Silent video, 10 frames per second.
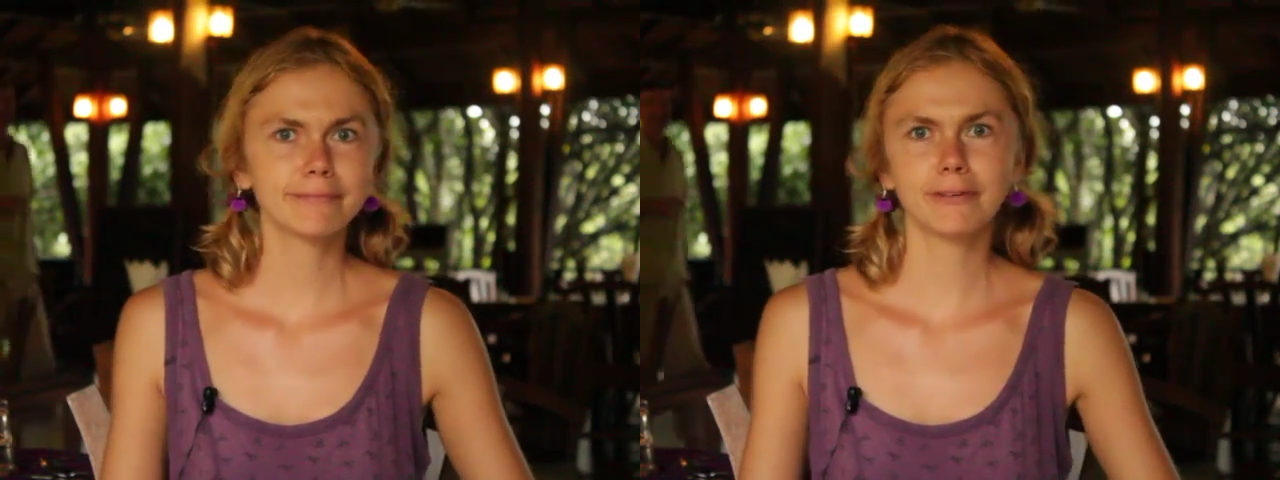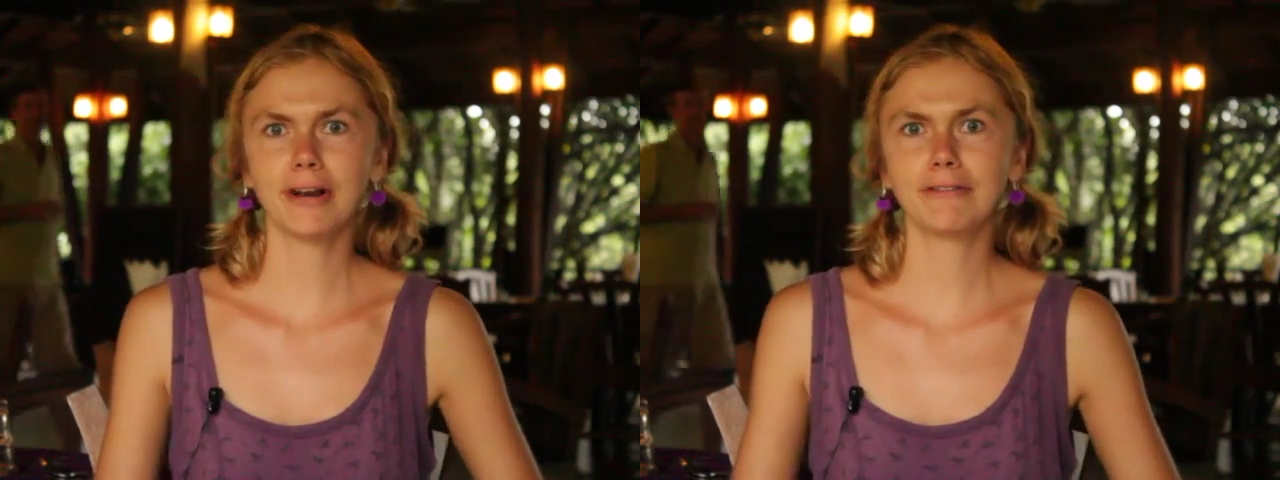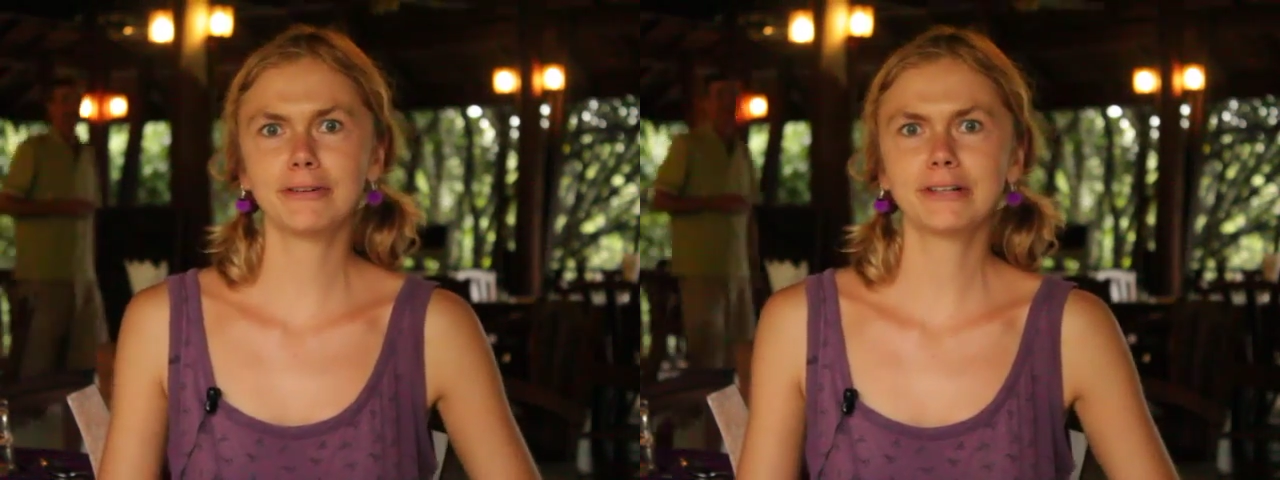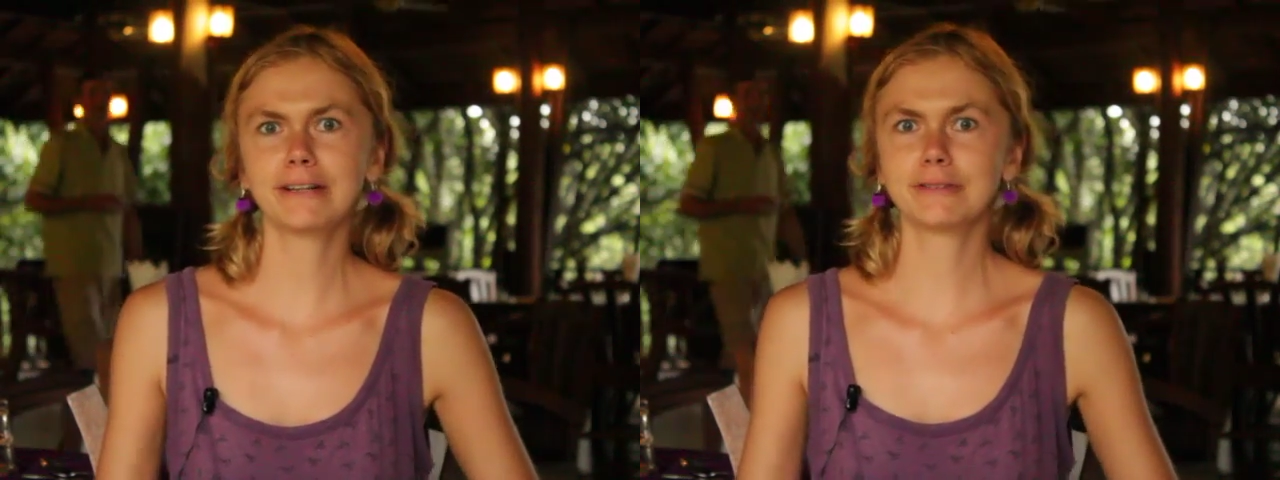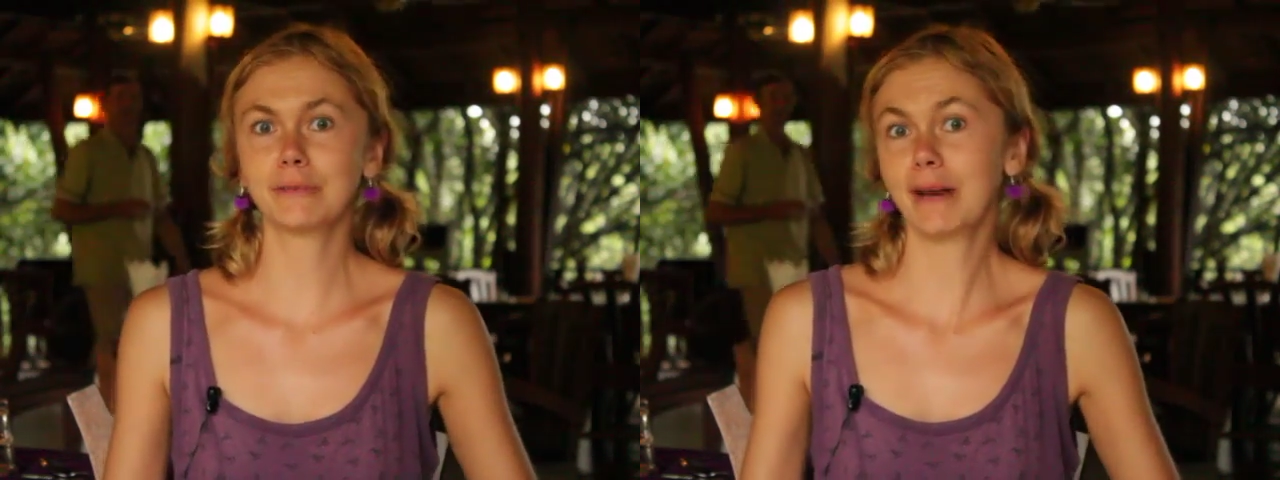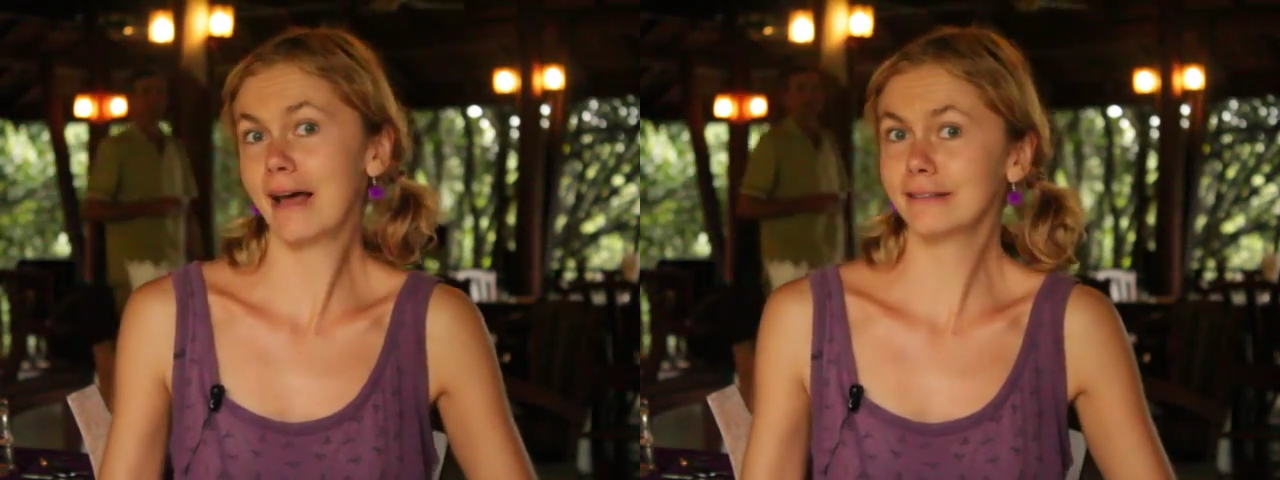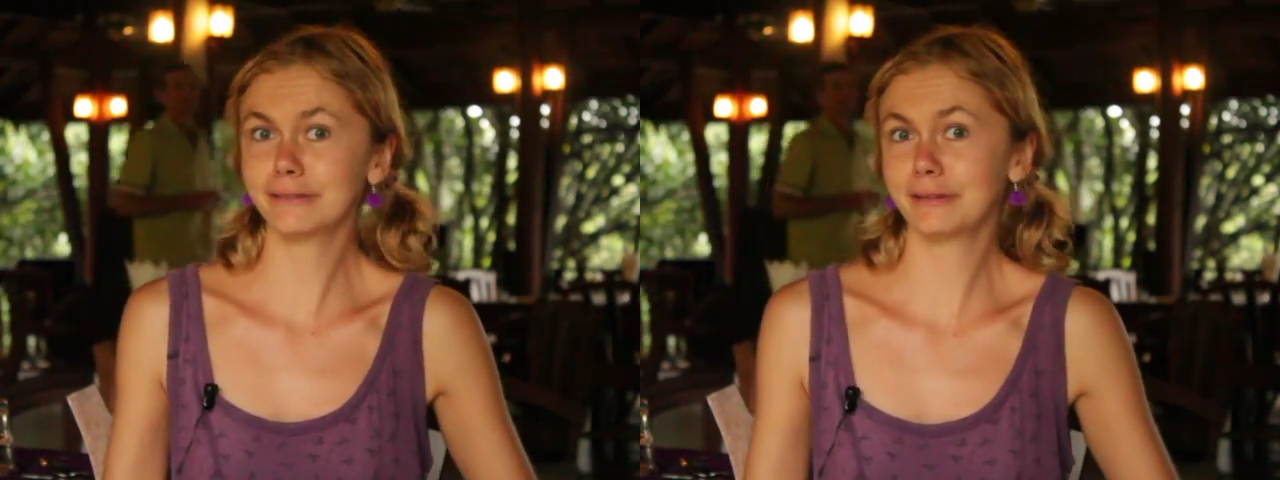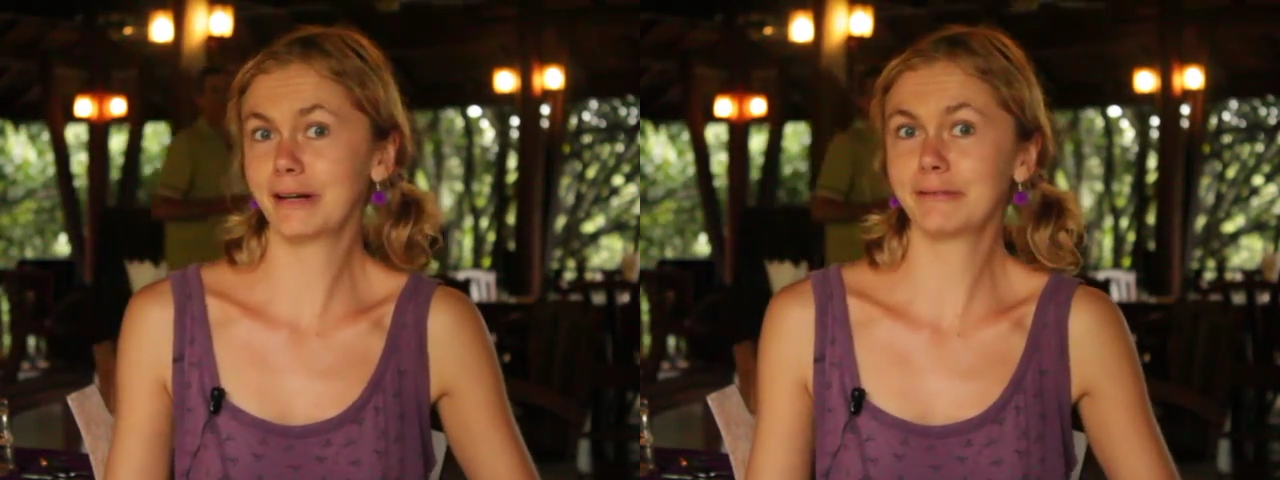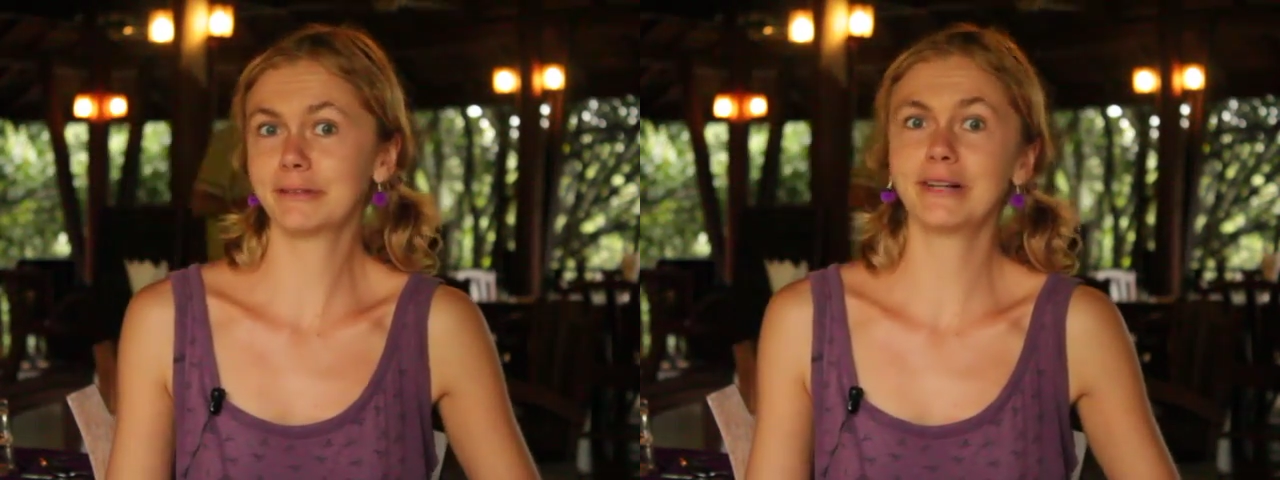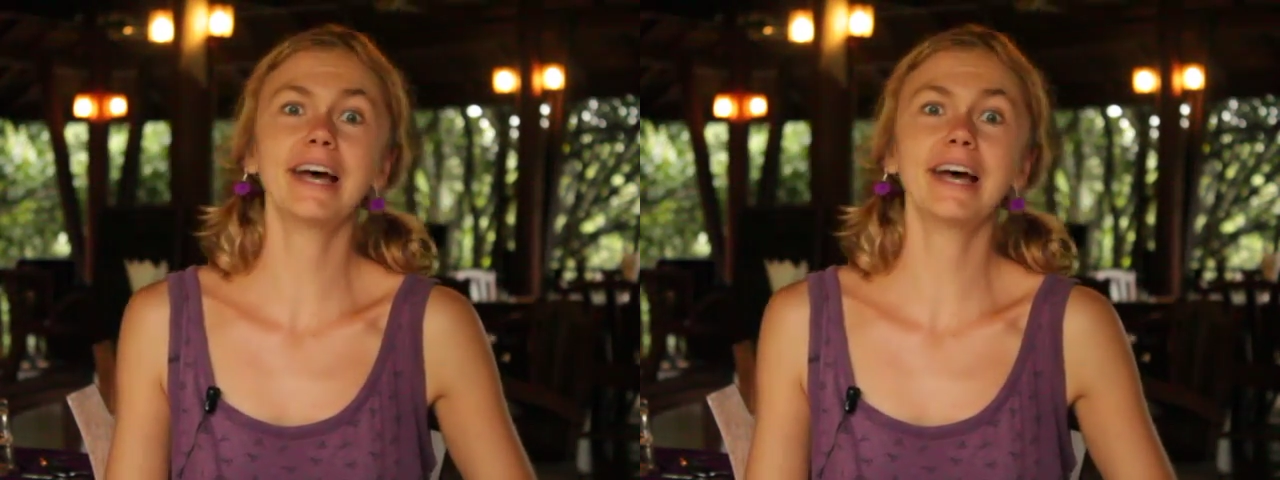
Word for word: whatever, give some class, whatever.